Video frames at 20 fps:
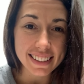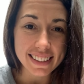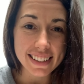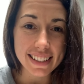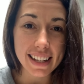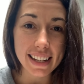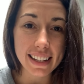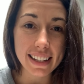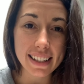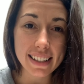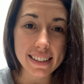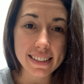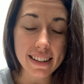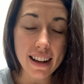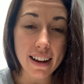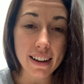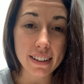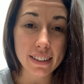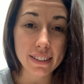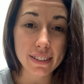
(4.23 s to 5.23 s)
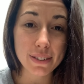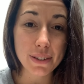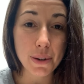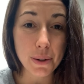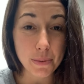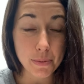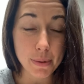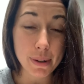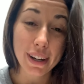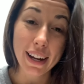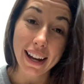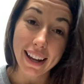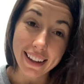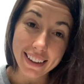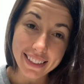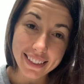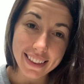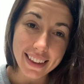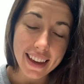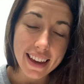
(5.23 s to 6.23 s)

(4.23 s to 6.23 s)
Today is October 8th,